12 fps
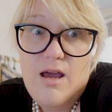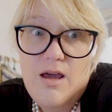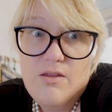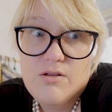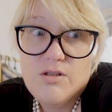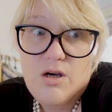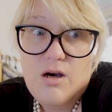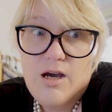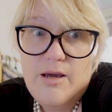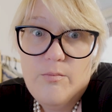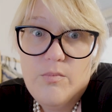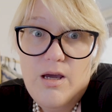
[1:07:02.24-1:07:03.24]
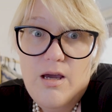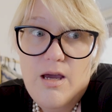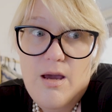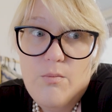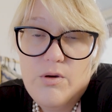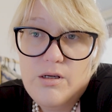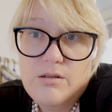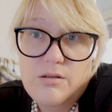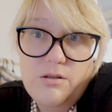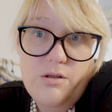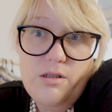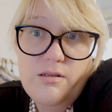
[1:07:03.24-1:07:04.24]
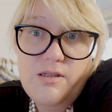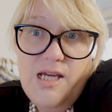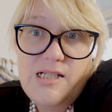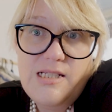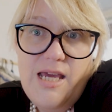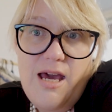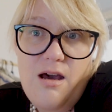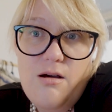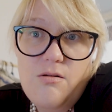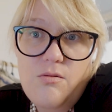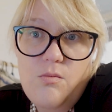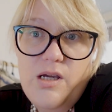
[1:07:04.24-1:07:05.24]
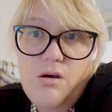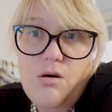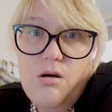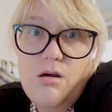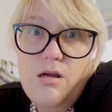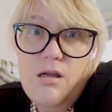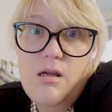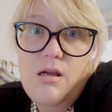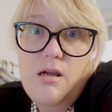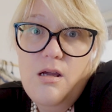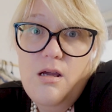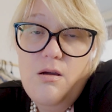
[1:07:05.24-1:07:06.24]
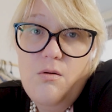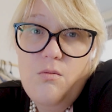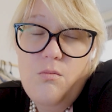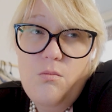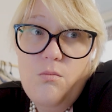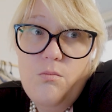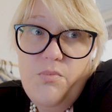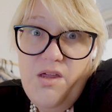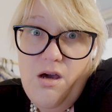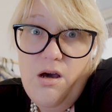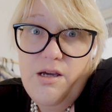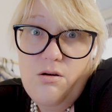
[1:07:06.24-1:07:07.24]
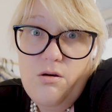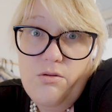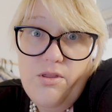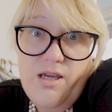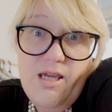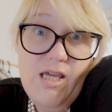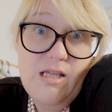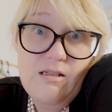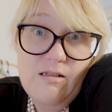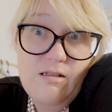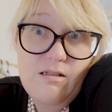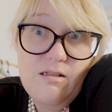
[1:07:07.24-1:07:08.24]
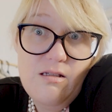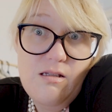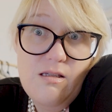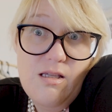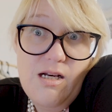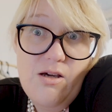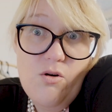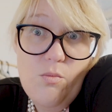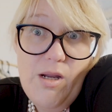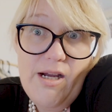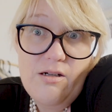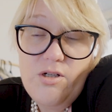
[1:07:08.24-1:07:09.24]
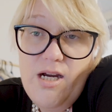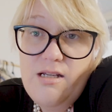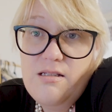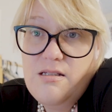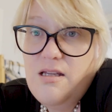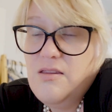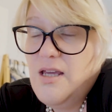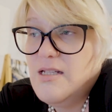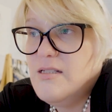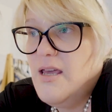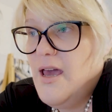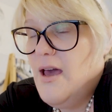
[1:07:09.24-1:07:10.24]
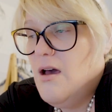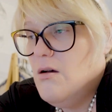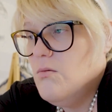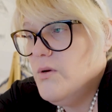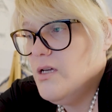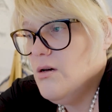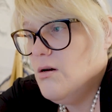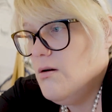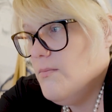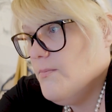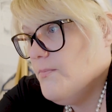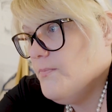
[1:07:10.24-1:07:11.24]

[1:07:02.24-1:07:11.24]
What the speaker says: at the time, and we're going to do it. And that's how we got the icon that is the little black dress, and that's how we got